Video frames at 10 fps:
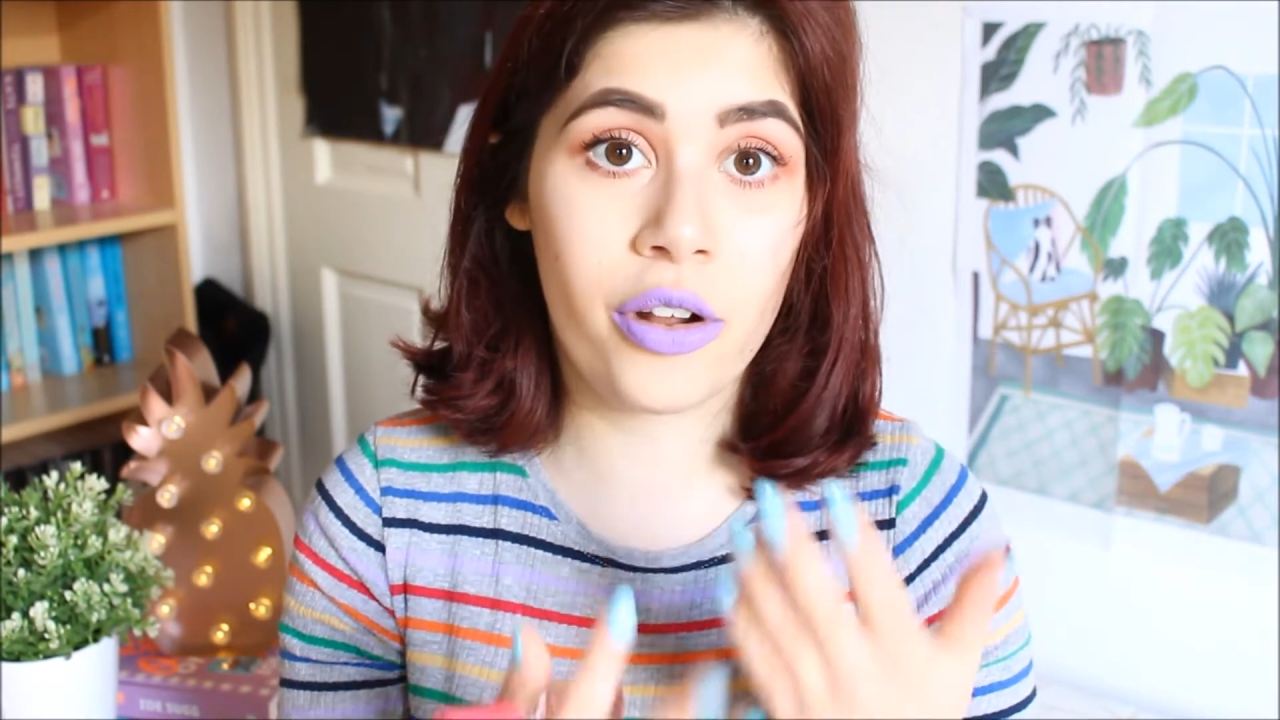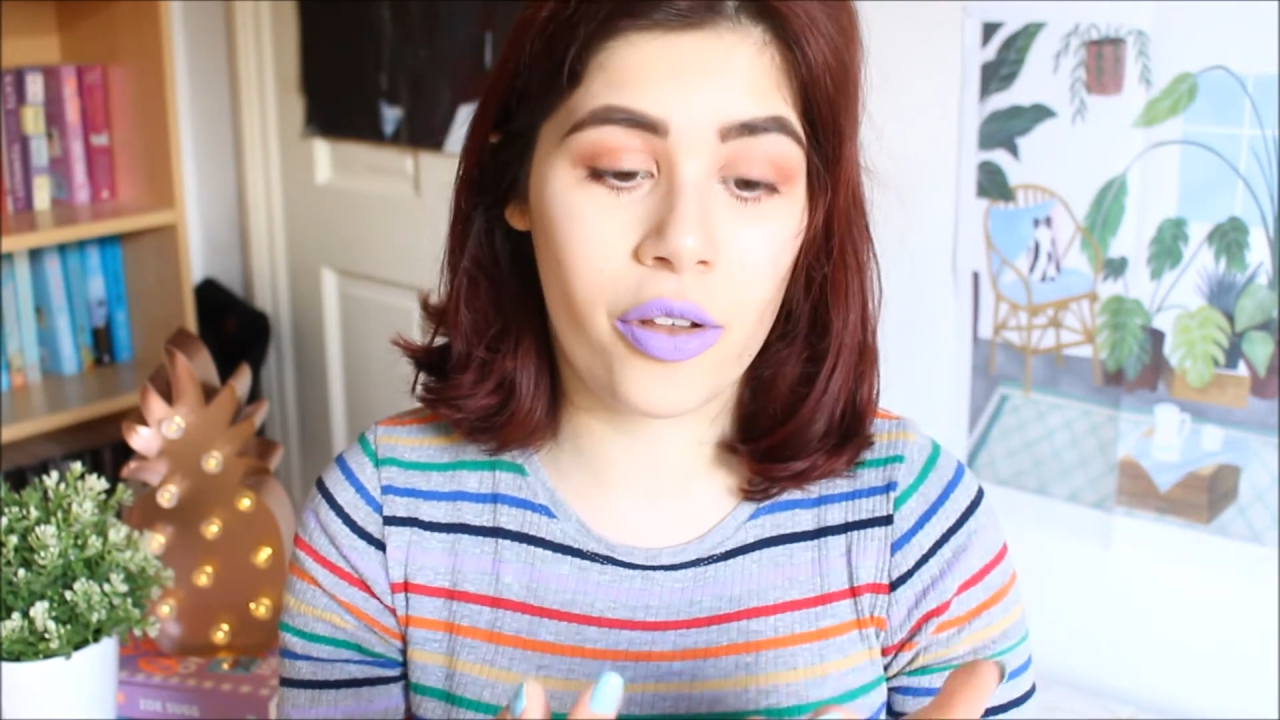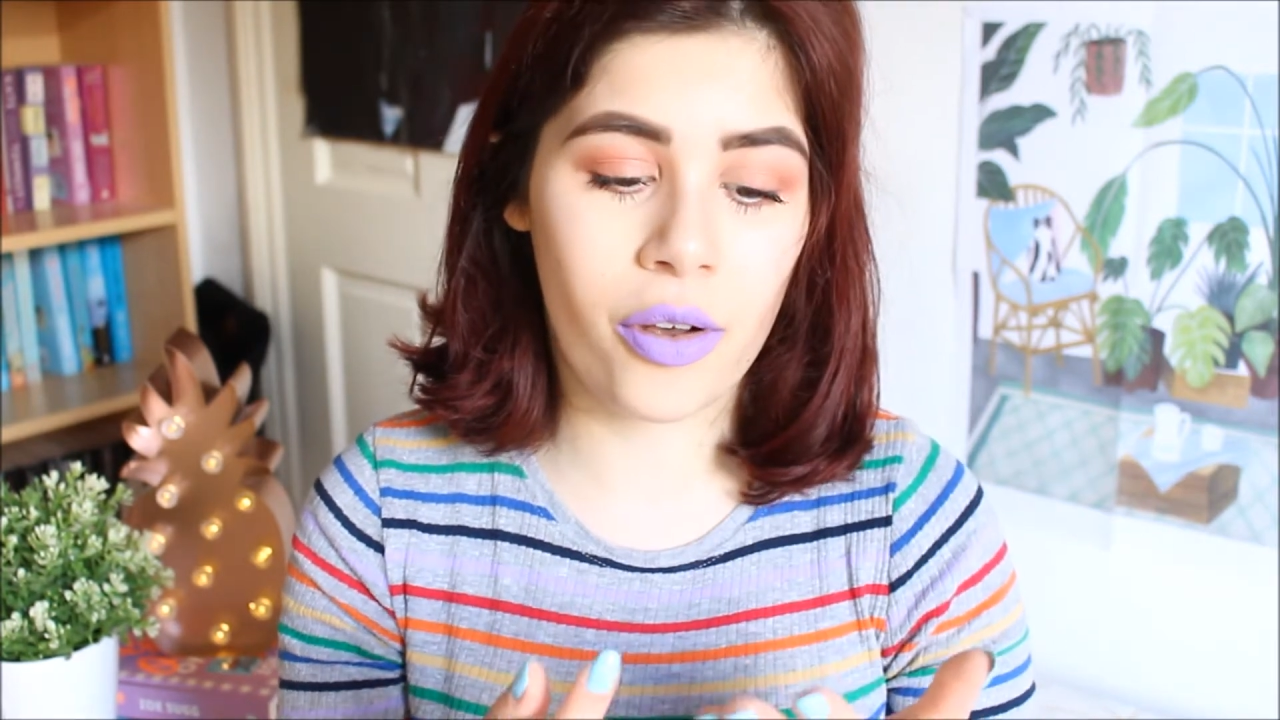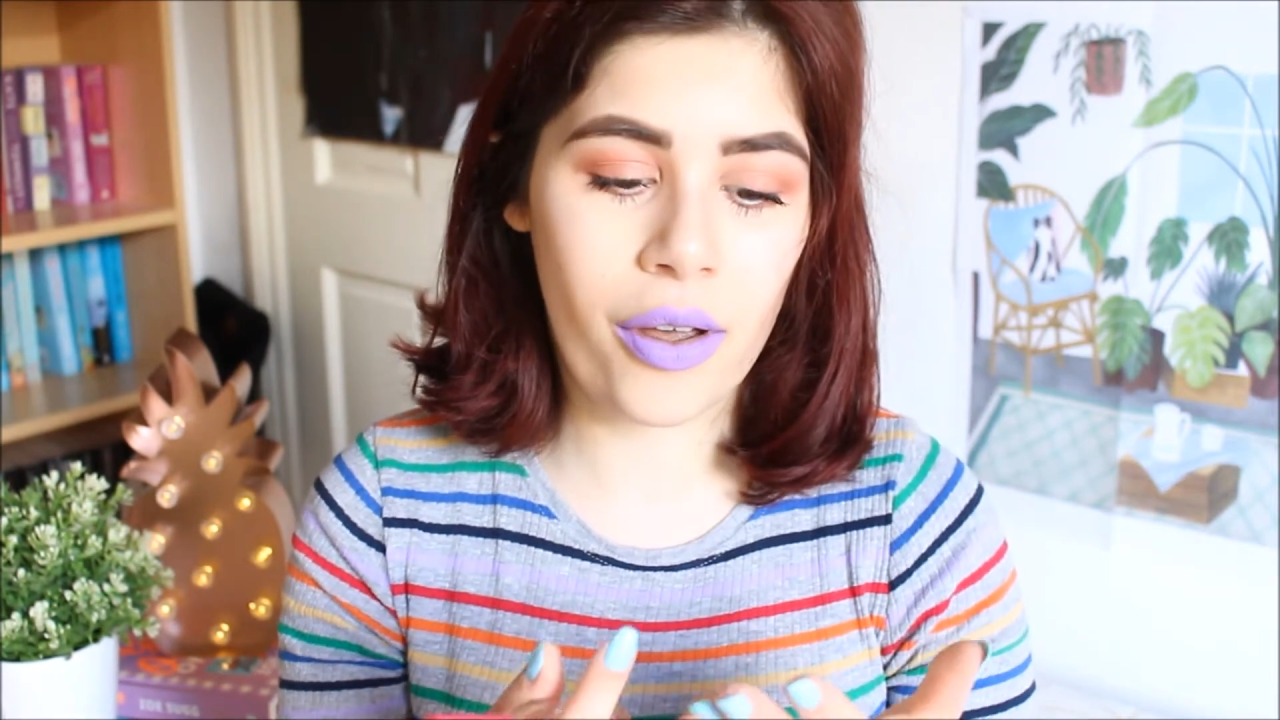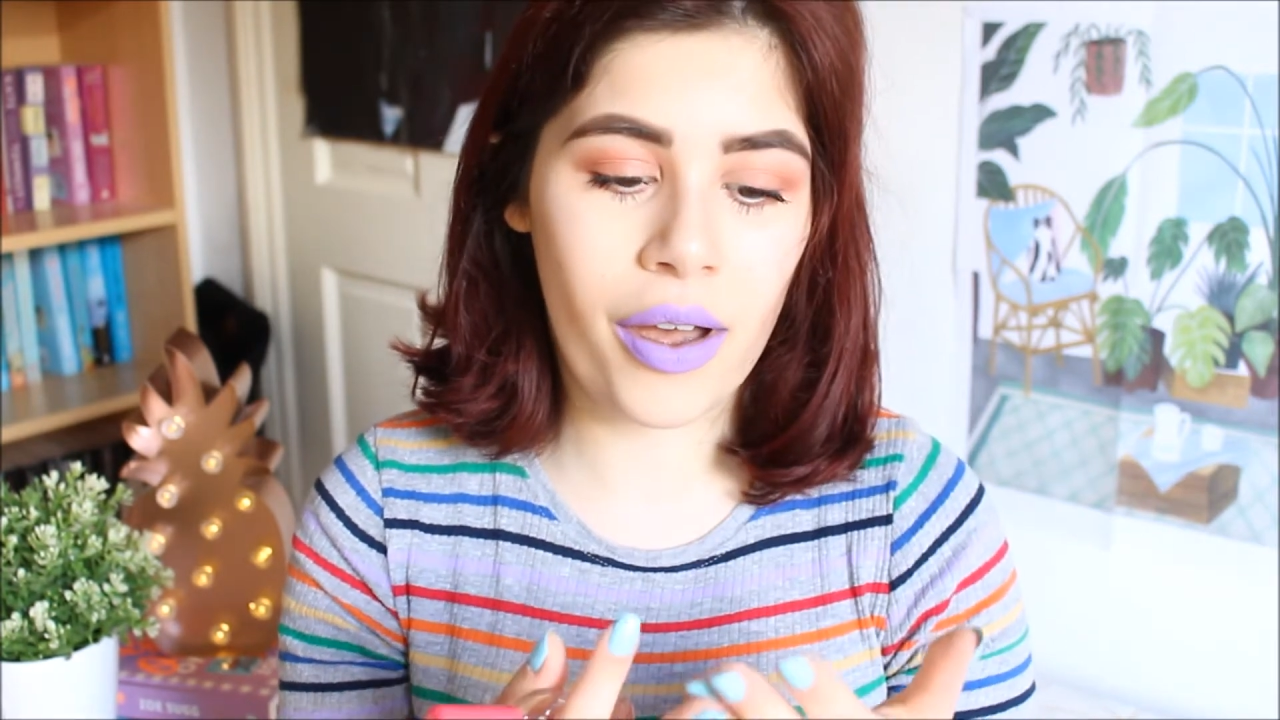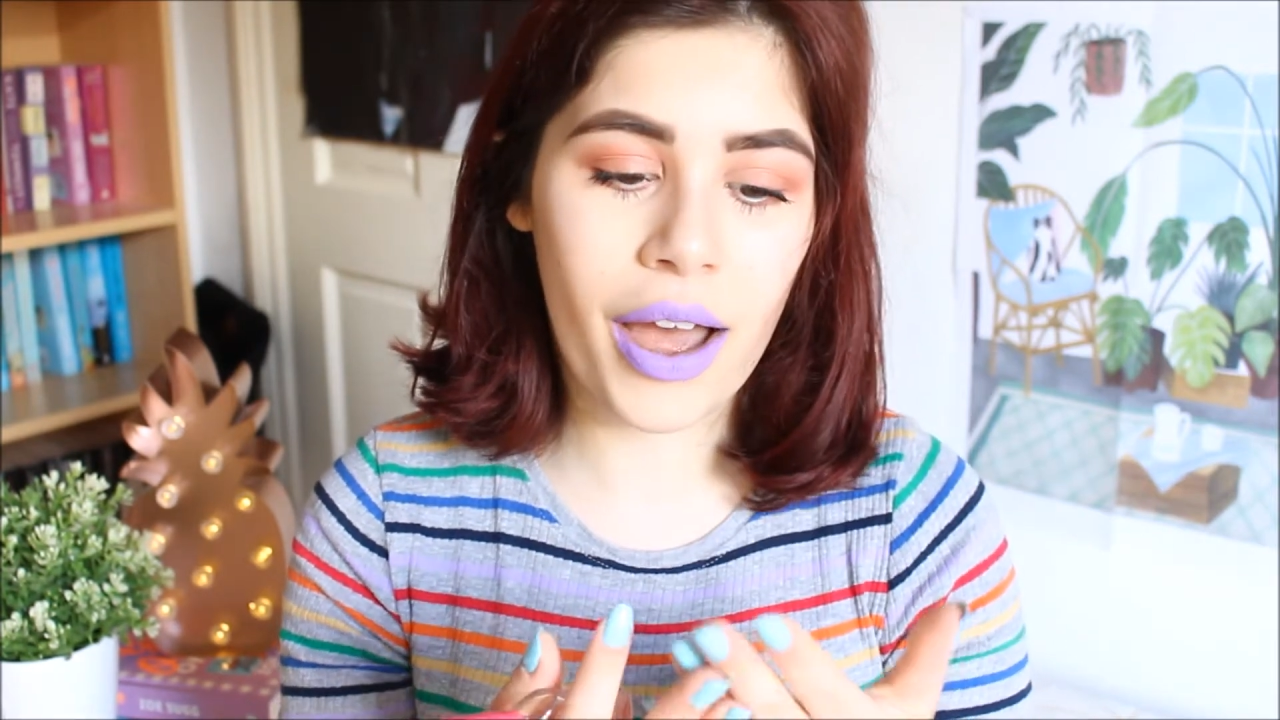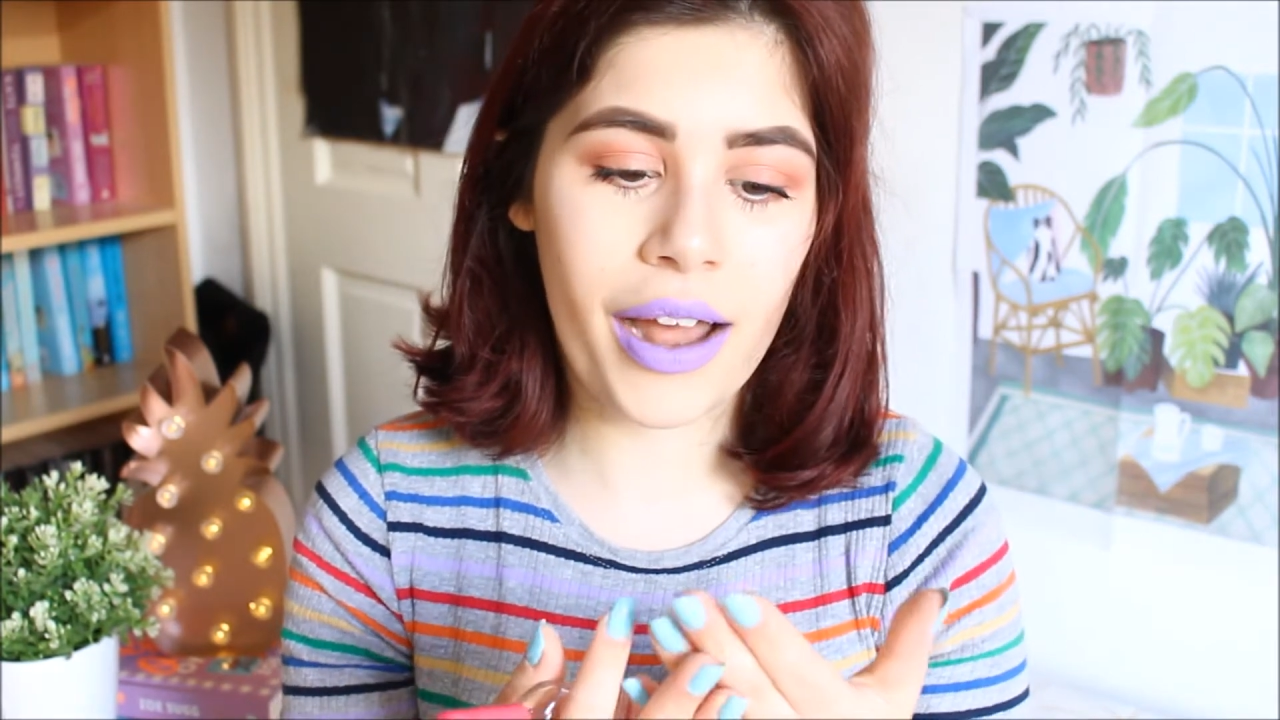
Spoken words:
longer.